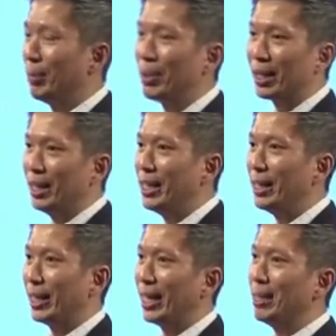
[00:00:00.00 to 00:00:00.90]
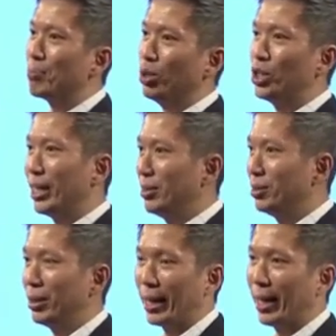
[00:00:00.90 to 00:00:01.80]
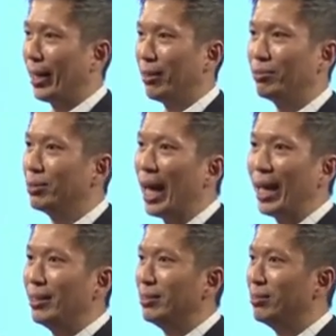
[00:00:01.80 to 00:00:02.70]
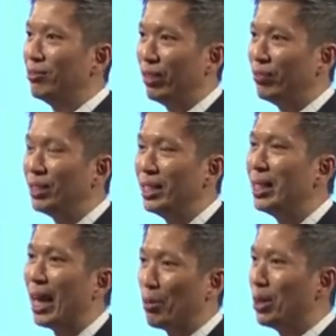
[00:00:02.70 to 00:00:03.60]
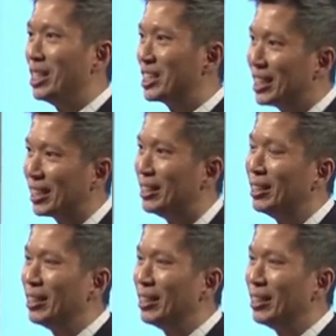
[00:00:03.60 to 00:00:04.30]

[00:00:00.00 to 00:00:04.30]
Typically, in any project, you can have 10, 50, 100 listings.